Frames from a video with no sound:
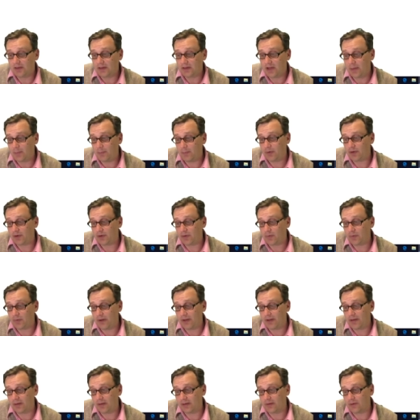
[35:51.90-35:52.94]
the
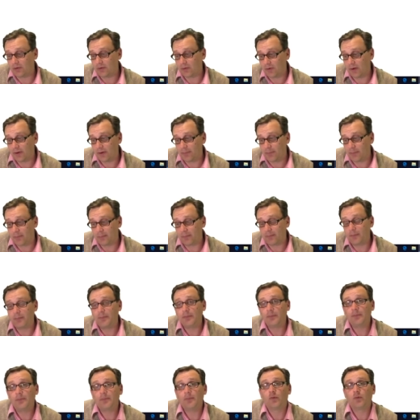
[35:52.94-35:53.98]
temperature regulatory
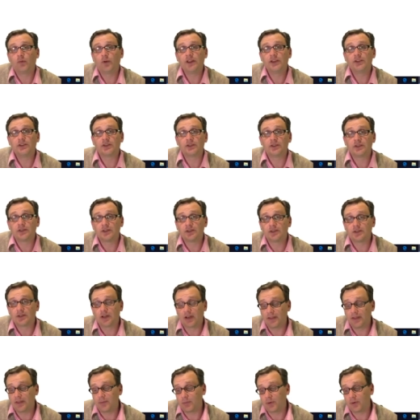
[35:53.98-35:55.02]

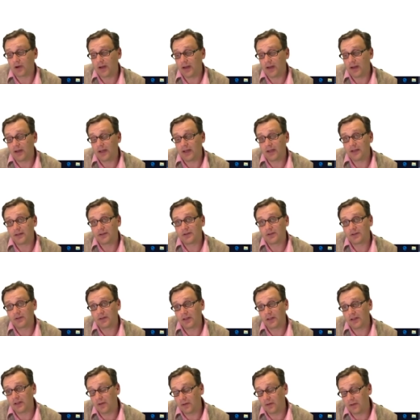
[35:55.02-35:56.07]
regions inside the brain
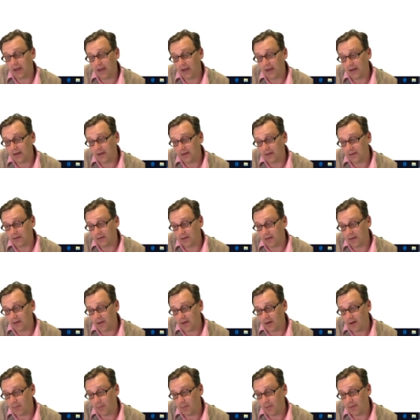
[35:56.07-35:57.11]
are certainly located
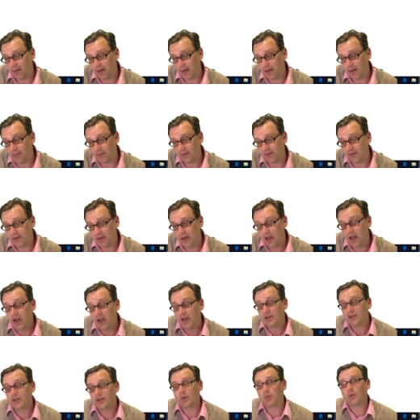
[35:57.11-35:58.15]
inside the
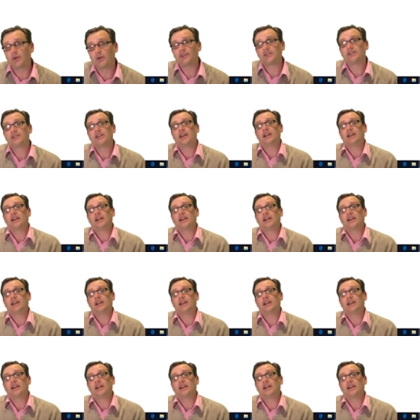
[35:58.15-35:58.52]
hypothalamus. So